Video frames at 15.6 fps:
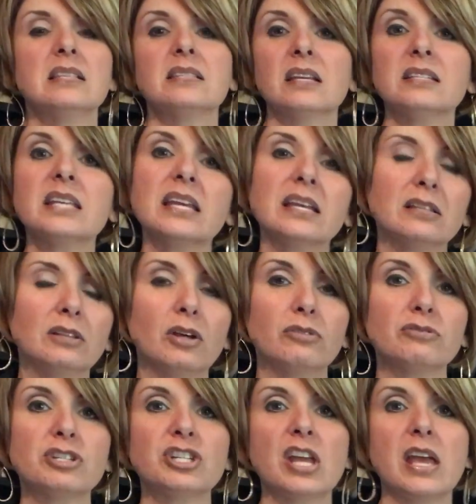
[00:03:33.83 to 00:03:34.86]
suntan
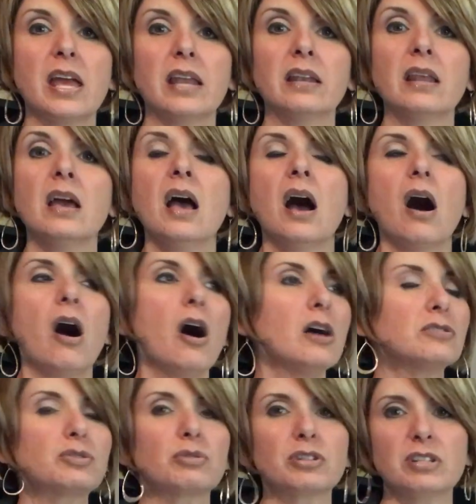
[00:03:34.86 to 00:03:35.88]
lotion,
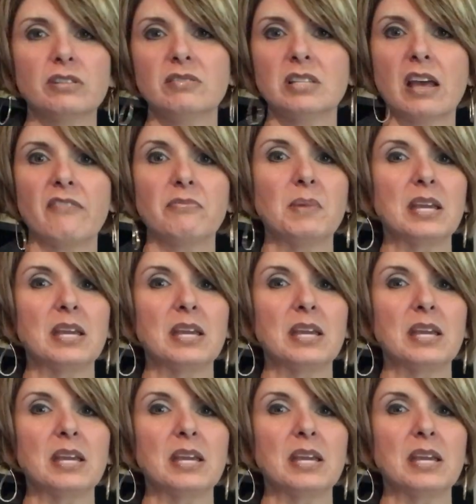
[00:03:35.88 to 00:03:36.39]
all sorts of stuff.